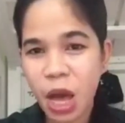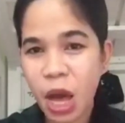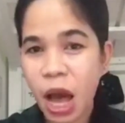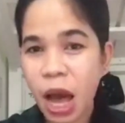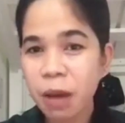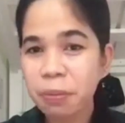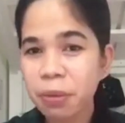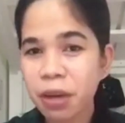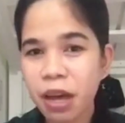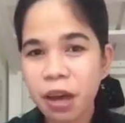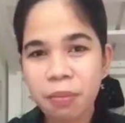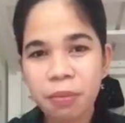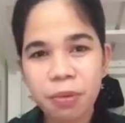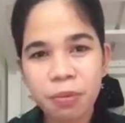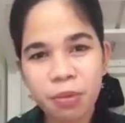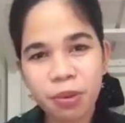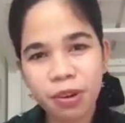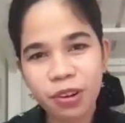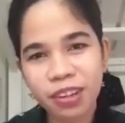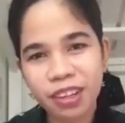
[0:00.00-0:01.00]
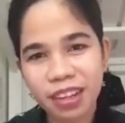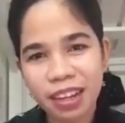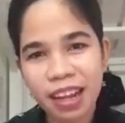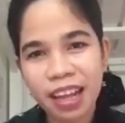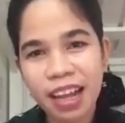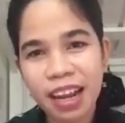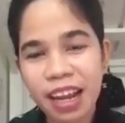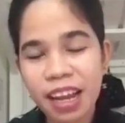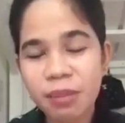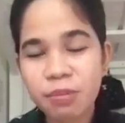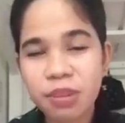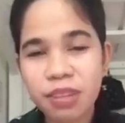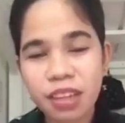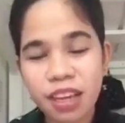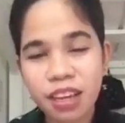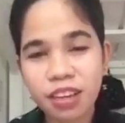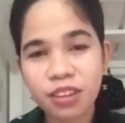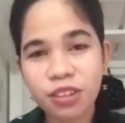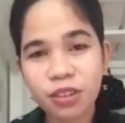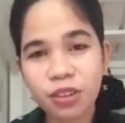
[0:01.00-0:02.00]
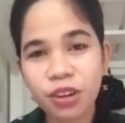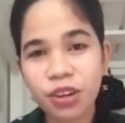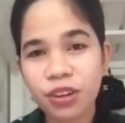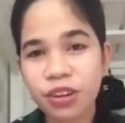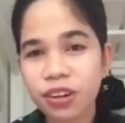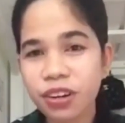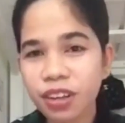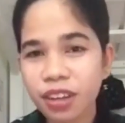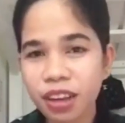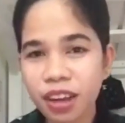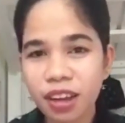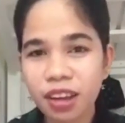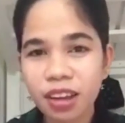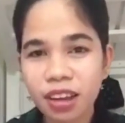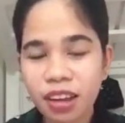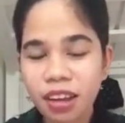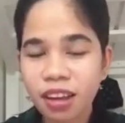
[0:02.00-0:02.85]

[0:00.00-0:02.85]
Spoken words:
Happy, happy birthday, Lalabs. Enjoy your day.